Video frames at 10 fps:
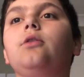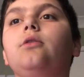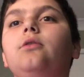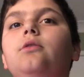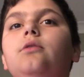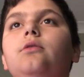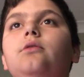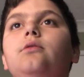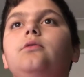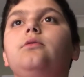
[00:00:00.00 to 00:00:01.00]

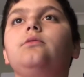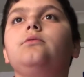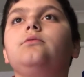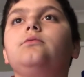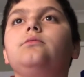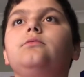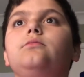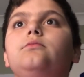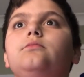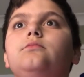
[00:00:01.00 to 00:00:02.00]

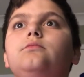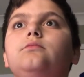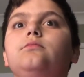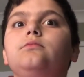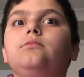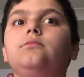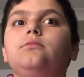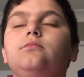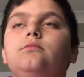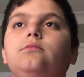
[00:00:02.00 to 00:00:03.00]

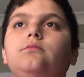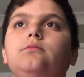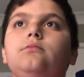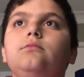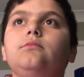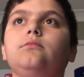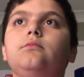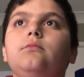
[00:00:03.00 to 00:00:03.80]
(silence)